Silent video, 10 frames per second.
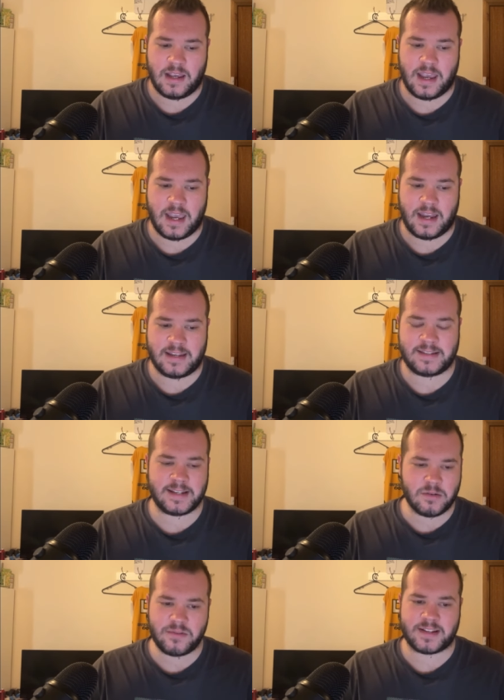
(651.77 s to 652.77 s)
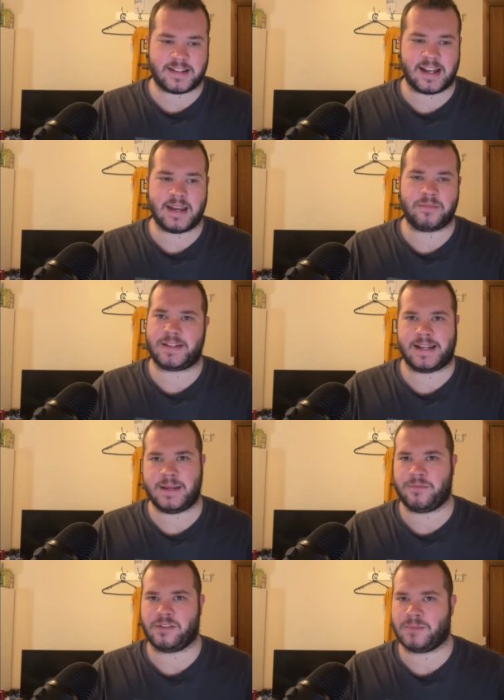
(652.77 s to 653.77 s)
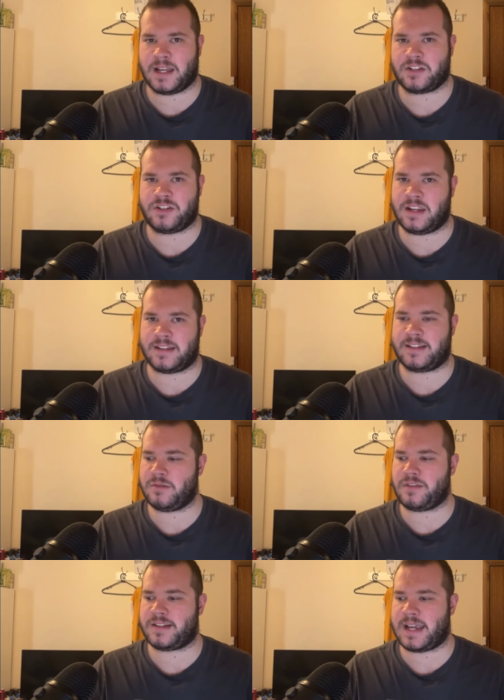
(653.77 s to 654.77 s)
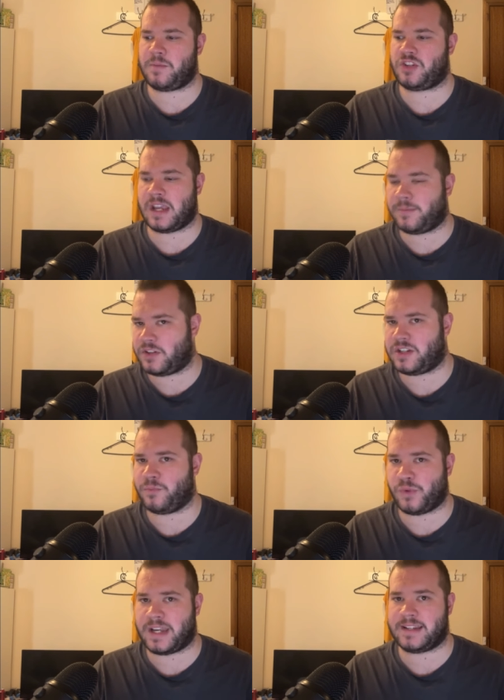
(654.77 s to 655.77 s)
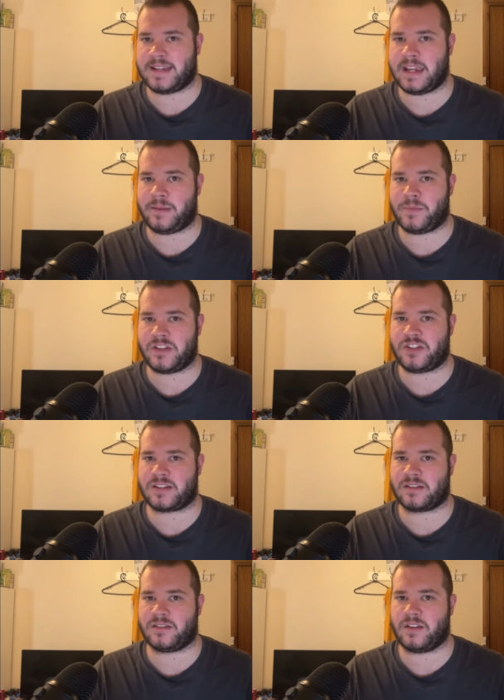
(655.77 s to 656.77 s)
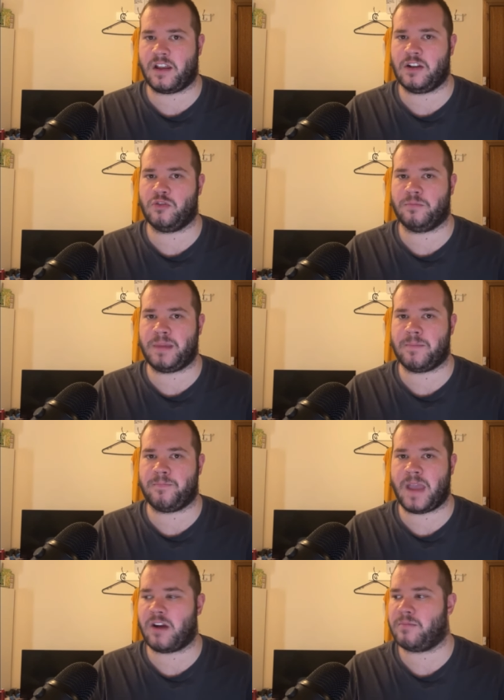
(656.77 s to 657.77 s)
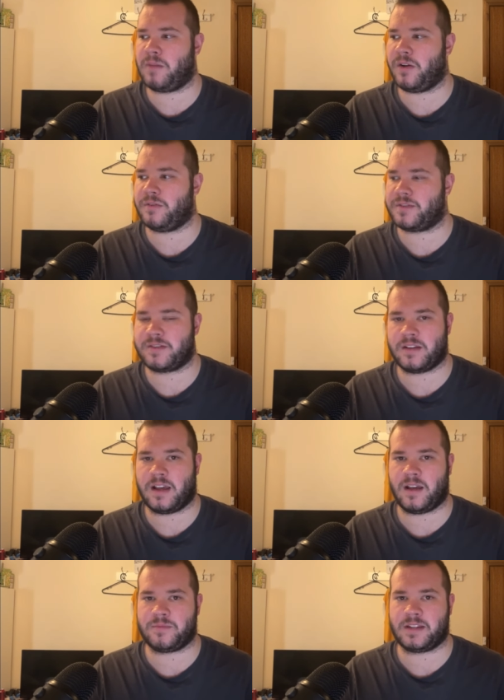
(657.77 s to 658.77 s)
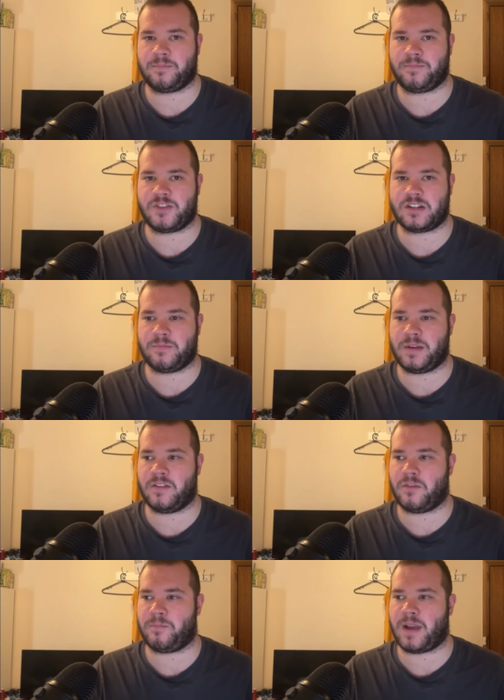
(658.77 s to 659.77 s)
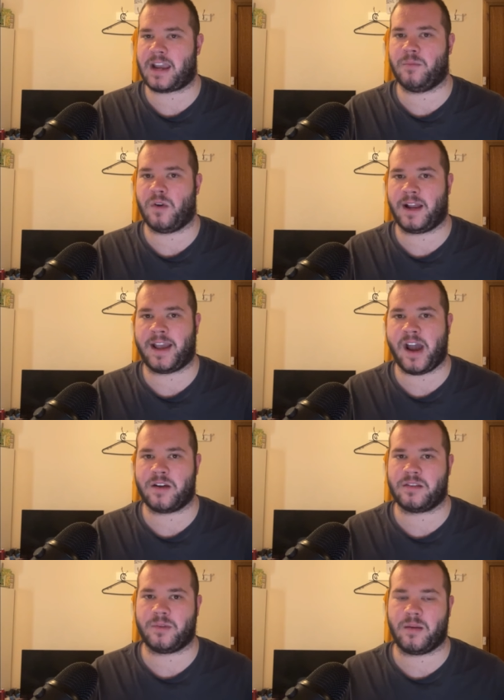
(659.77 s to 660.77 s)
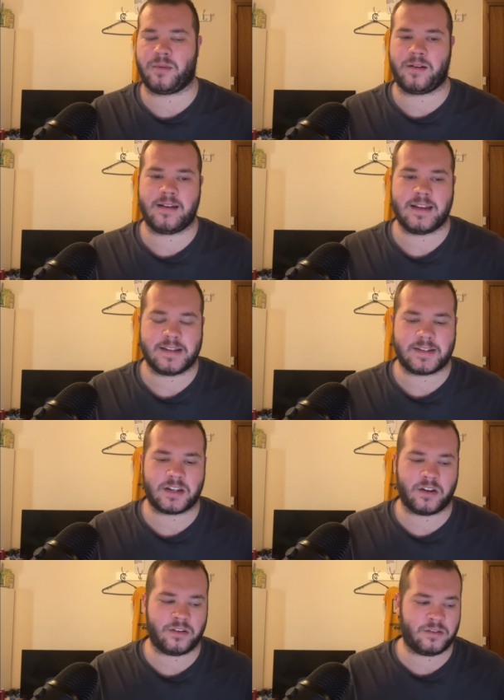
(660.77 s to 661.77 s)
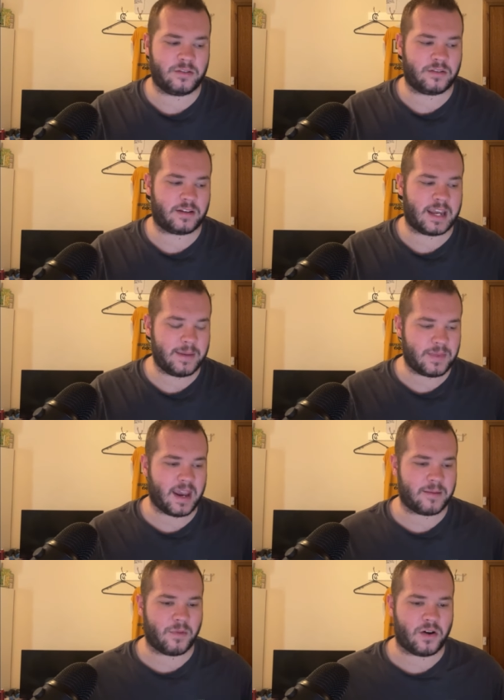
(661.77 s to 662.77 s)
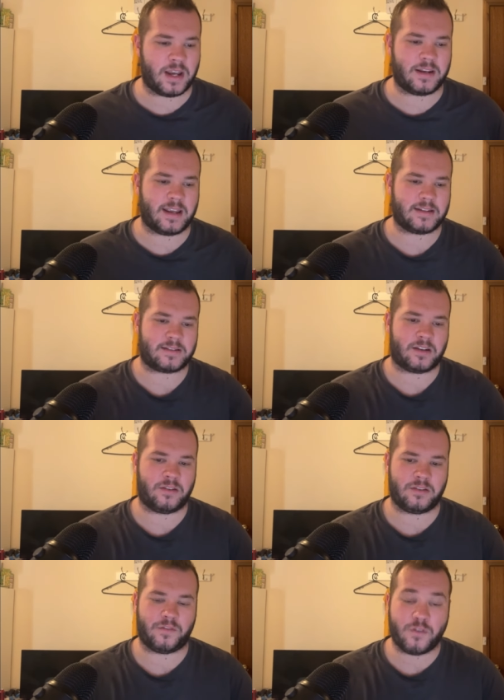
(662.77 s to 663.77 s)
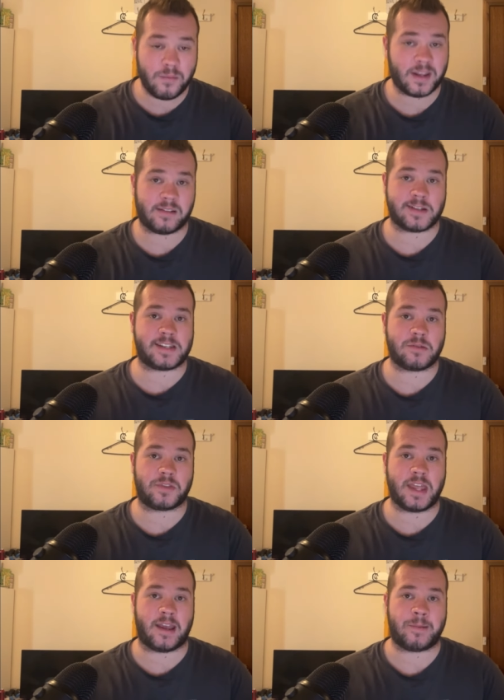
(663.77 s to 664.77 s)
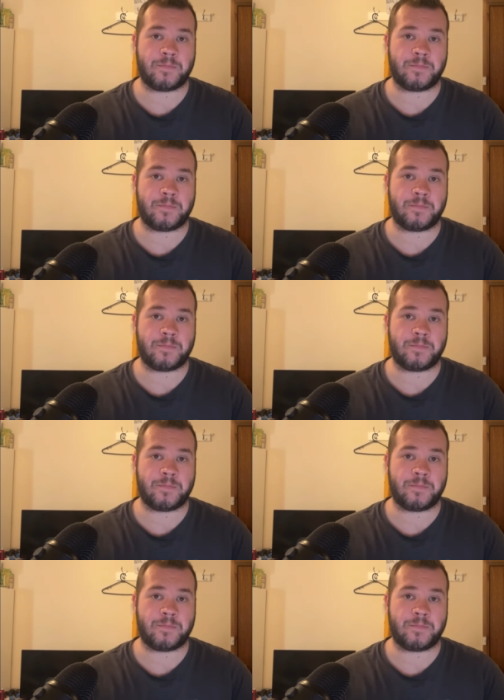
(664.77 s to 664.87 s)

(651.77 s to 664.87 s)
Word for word: It's still the same team from last year. It's still the same championship-winning team. It's just a little bit bare and bones. So just a bit of a black and white car at the moment. So keep that in mind. So the formula is still there.